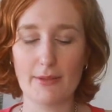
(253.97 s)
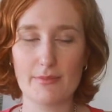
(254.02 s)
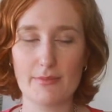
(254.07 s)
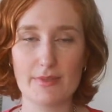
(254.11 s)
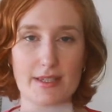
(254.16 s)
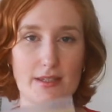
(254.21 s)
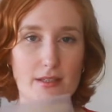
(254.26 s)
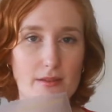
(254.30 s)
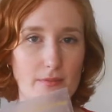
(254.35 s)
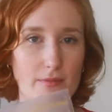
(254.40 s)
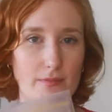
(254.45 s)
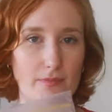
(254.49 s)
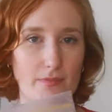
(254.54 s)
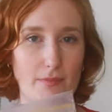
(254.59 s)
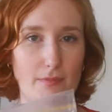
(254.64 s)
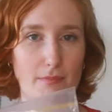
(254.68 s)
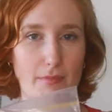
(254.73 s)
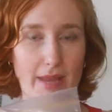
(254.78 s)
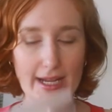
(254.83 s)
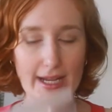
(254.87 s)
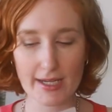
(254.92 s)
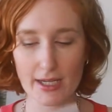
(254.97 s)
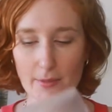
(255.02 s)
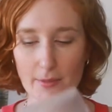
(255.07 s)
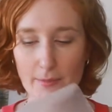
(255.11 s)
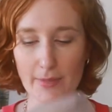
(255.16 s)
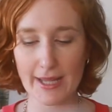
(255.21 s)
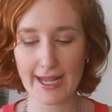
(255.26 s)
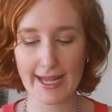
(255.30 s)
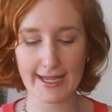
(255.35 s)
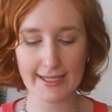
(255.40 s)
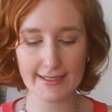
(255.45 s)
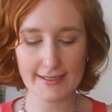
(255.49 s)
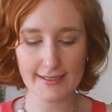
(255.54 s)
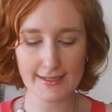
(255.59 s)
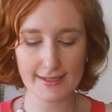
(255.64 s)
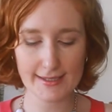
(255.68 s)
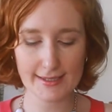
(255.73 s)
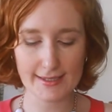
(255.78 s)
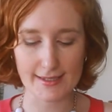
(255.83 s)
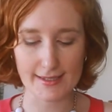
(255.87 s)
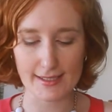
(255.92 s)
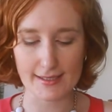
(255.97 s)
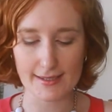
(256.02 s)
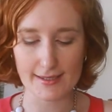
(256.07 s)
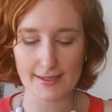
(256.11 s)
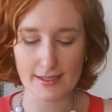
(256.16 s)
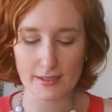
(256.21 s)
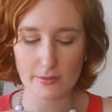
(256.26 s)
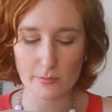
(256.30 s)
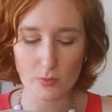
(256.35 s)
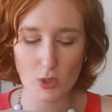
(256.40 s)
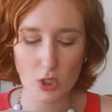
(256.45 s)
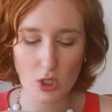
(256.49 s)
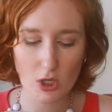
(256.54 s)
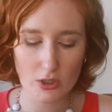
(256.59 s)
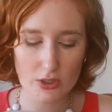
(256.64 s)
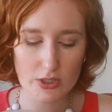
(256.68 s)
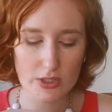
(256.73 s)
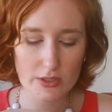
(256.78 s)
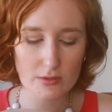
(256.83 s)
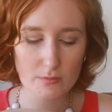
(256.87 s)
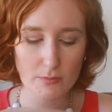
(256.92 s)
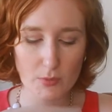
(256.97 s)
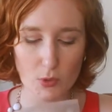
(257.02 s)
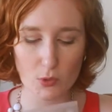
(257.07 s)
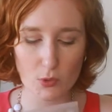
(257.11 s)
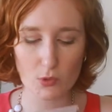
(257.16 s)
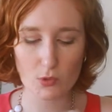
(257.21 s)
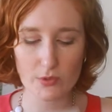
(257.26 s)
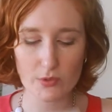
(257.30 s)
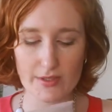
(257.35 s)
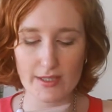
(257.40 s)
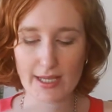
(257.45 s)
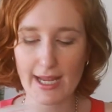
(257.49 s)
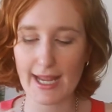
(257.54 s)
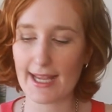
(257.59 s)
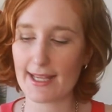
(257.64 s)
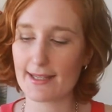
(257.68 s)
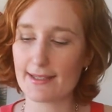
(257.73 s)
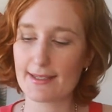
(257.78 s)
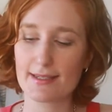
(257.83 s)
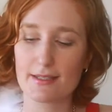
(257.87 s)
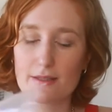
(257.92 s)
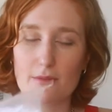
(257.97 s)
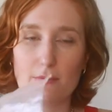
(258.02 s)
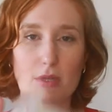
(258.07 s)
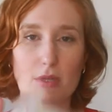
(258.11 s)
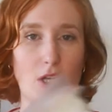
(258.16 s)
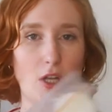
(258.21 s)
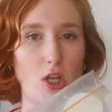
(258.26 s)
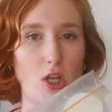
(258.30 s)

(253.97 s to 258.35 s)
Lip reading: some makeup pads, some cotton balls, and some